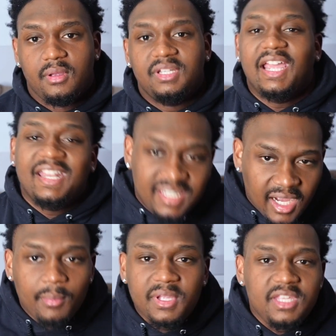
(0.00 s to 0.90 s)
They
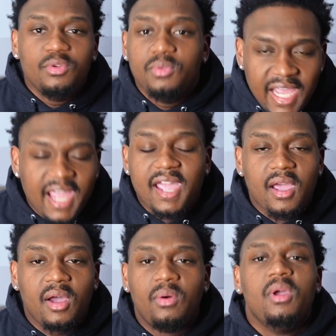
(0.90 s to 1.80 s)
dumbing you
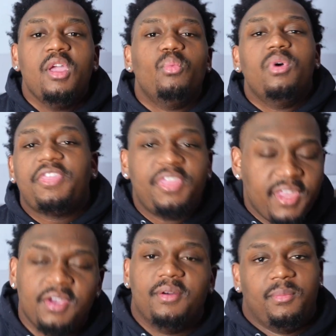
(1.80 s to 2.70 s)
down with
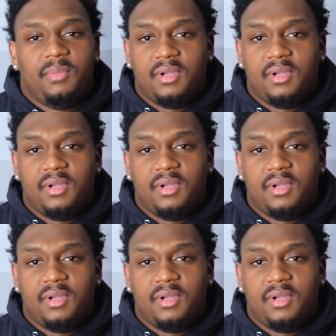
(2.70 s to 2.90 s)
them.